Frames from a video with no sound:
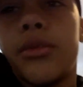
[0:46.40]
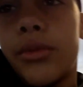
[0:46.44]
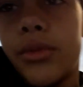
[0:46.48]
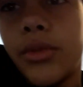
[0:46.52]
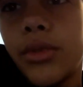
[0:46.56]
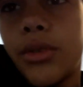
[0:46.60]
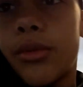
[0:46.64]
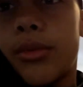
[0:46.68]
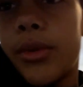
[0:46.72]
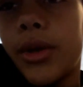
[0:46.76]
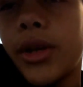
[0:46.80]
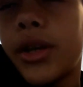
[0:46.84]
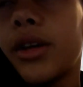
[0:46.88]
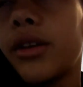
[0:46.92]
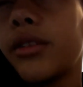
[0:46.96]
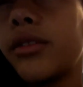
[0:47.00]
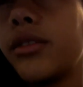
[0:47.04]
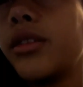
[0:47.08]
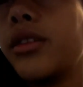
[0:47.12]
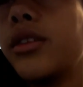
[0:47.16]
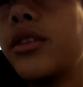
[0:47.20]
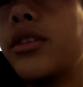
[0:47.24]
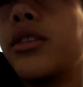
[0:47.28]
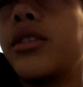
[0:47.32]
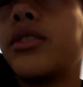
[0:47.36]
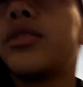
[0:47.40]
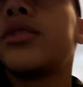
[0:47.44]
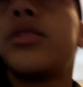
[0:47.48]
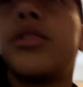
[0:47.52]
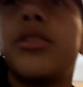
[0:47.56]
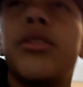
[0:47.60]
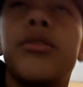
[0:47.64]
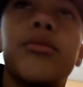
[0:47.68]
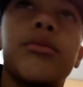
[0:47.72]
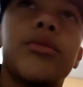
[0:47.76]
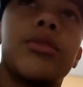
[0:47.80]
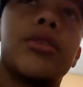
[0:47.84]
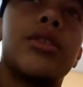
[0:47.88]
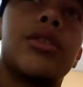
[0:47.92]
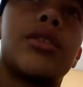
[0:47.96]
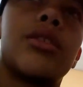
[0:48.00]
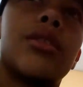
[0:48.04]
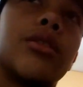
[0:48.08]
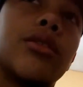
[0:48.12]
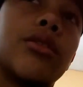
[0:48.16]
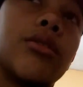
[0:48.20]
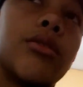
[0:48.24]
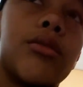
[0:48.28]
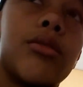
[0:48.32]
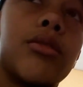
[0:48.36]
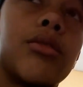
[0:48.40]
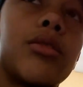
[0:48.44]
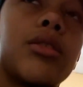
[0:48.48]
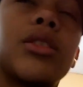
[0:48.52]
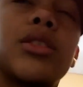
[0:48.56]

and go back out there and I'll show you what it can do.